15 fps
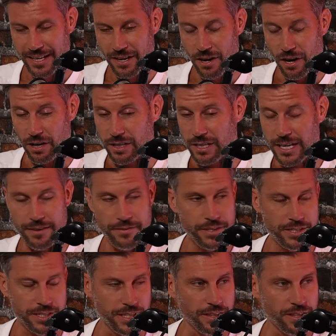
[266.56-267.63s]
I'd never
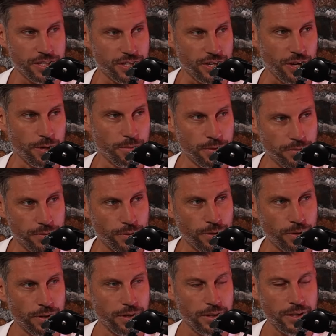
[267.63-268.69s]
seen the show
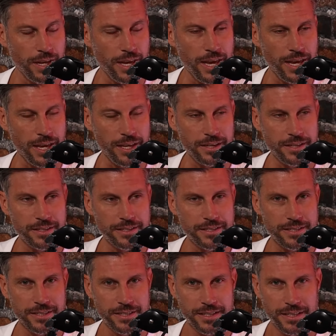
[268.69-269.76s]
before, and
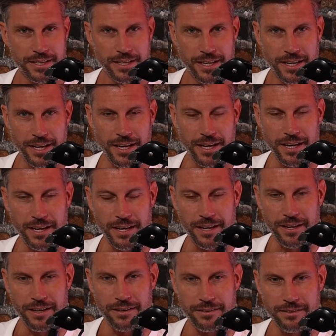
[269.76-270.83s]

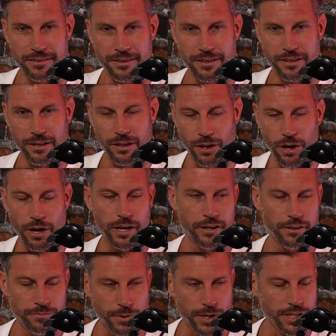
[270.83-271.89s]
a client
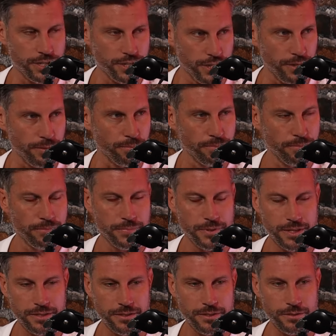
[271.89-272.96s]
of my gym
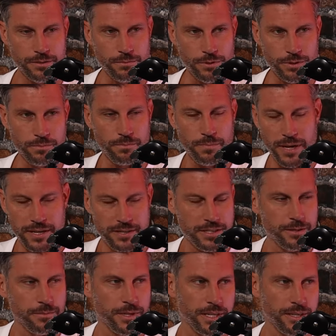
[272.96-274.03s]
would
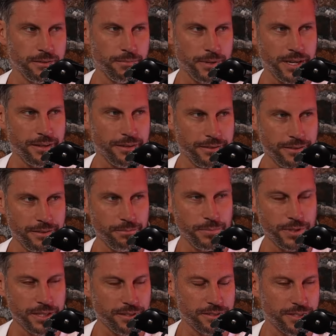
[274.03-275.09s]
pester me about
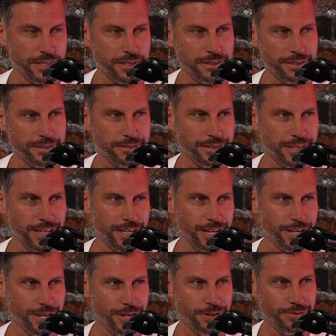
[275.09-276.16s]
being single and getting a
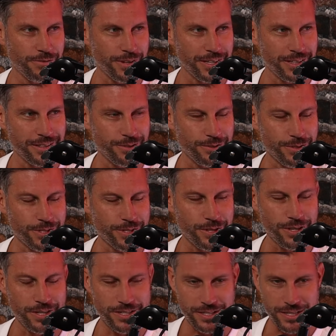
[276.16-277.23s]
girlfriend and all this
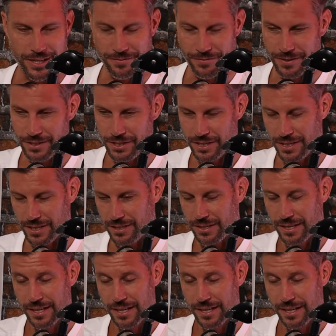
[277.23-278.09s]
kind of stuff, and she